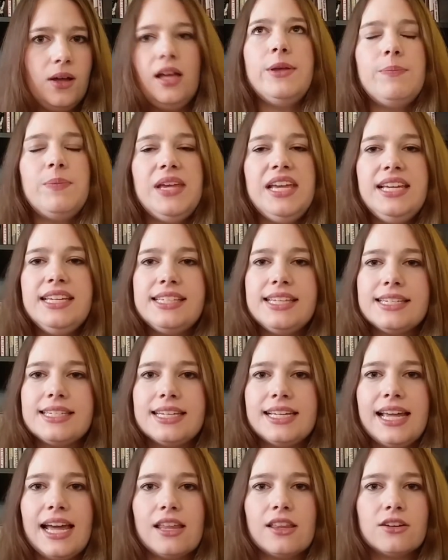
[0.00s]
We piece it
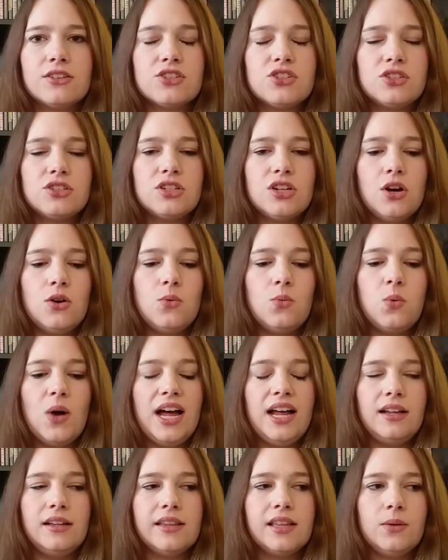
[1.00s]
together so
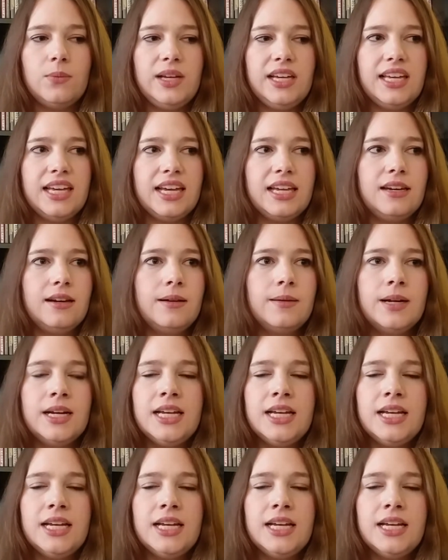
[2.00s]
well that we get